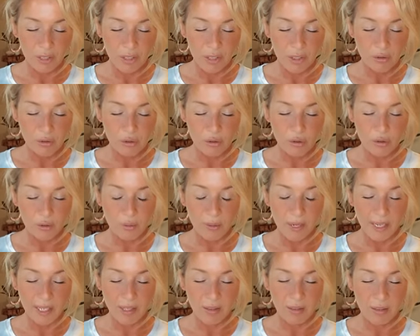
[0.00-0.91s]

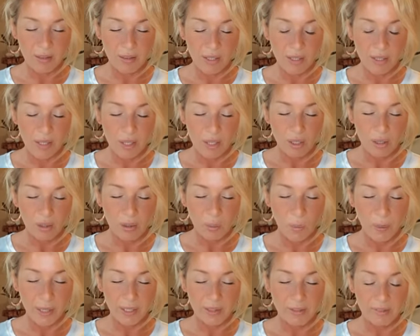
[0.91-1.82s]
strength,
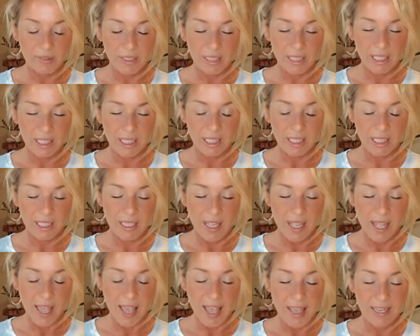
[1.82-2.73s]
loyalty,
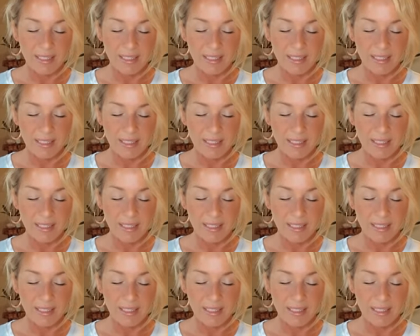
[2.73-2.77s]
and